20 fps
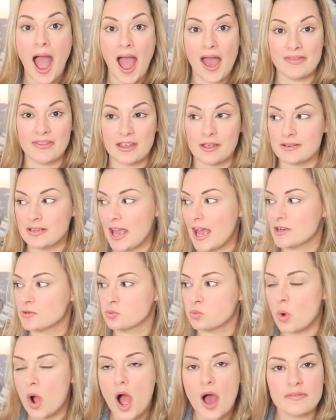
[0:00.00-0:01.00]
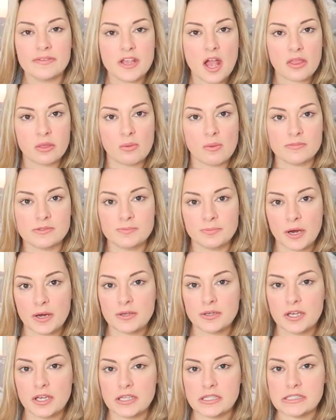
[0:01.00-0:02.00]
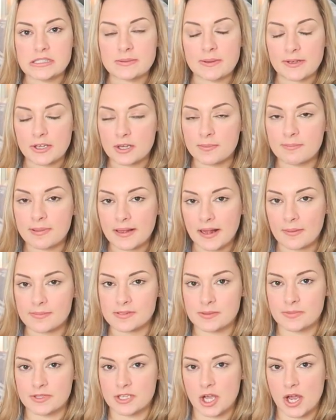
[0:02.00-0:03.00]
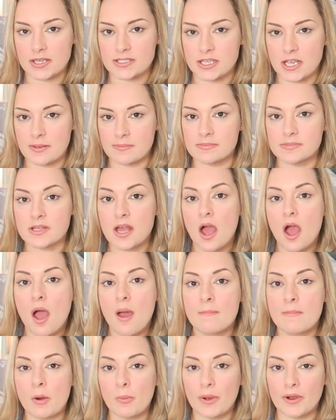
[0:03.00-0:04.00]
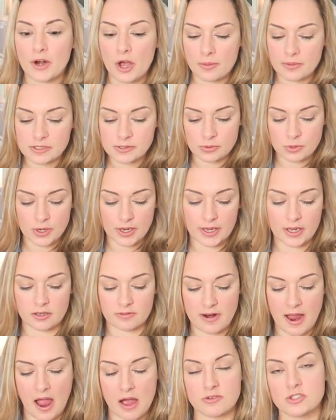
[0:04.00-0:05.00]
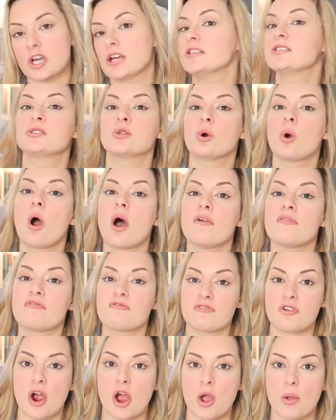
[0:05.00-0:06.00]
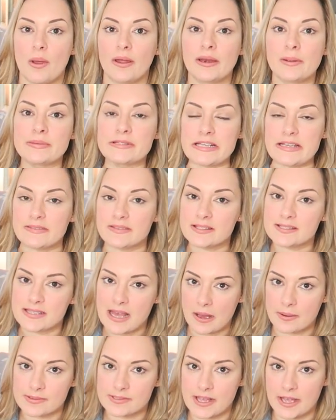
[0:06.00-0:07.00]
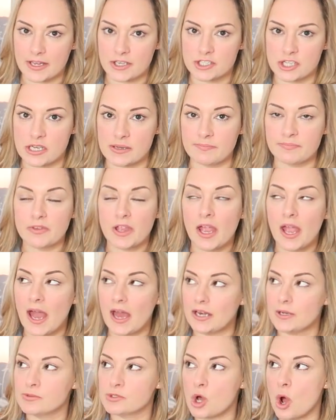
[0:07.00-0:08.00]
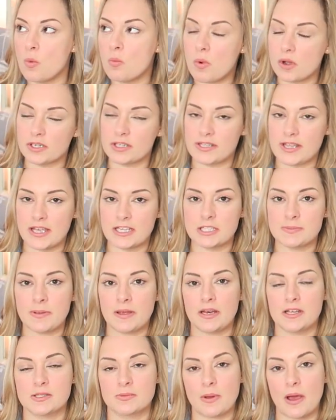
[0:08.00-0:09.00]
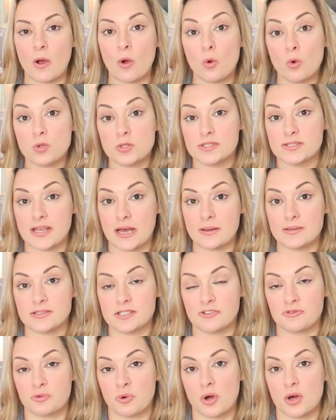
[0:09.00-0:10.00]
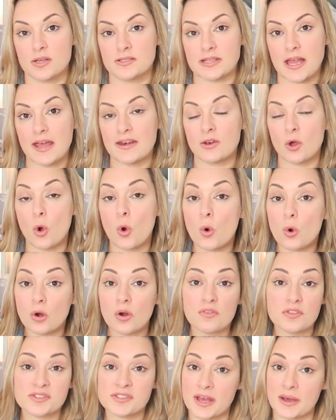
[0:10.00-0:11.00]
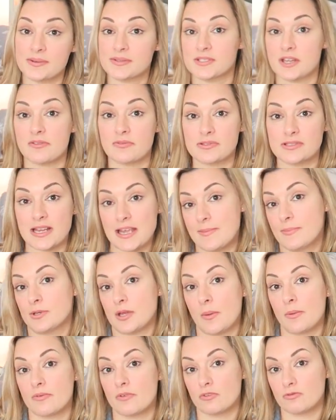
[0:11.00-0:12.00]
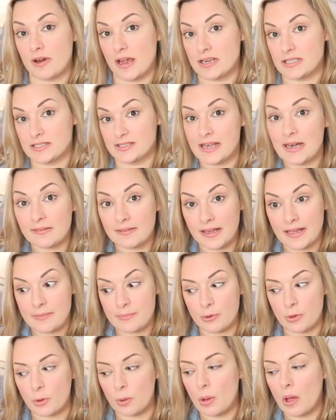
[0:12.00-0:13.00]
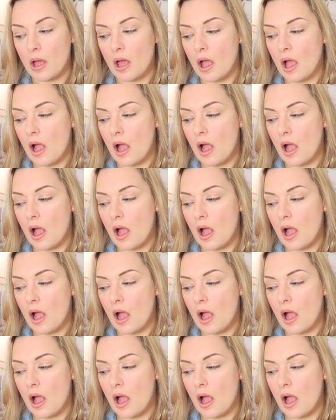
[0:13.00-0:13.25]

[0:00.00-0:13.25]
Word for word: and they only had one, the other one was broken so I couldn't pick up some of the items but when I was walking around I saw a fro and it was in the sale section and it was on one of the end pillars where all the sale stuff was and all of the sale stuff was labelled up with a red sale label